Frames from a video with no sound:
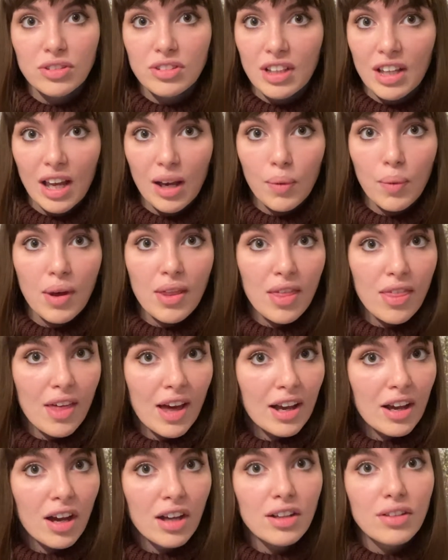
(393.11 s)
seeing whether
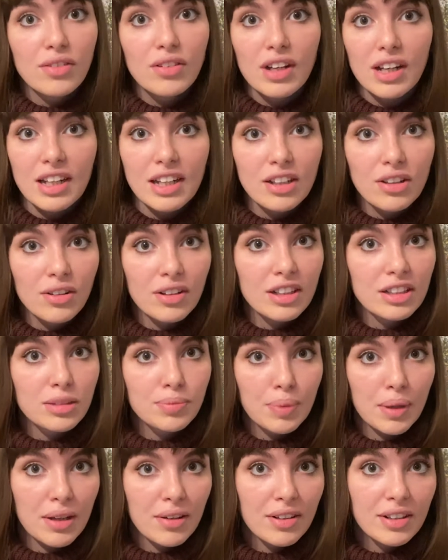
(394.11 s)
that kind of clinical
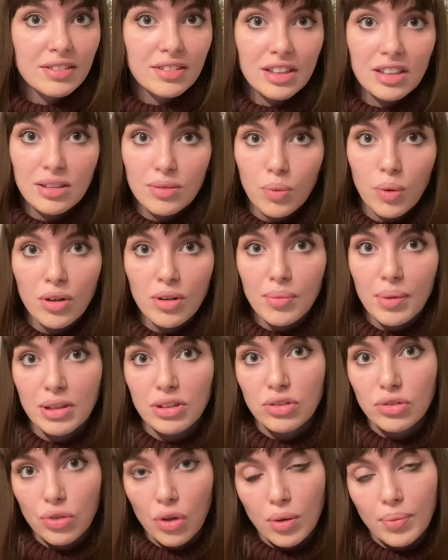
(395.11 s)
experience is one of
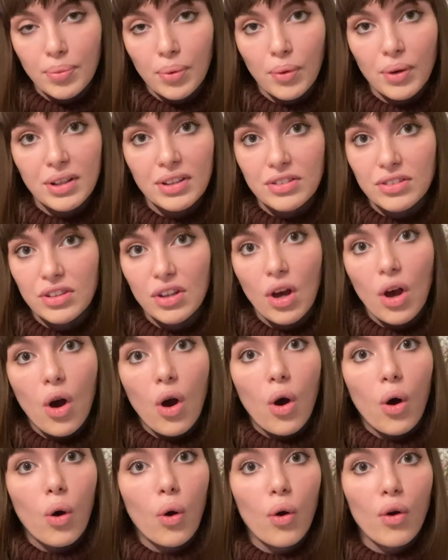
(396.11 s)
my strong points,
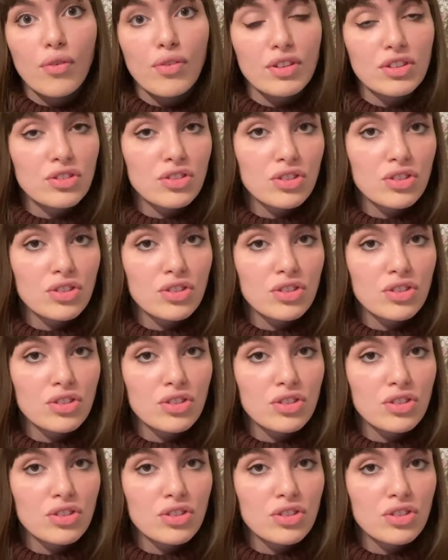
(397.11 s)
or if it's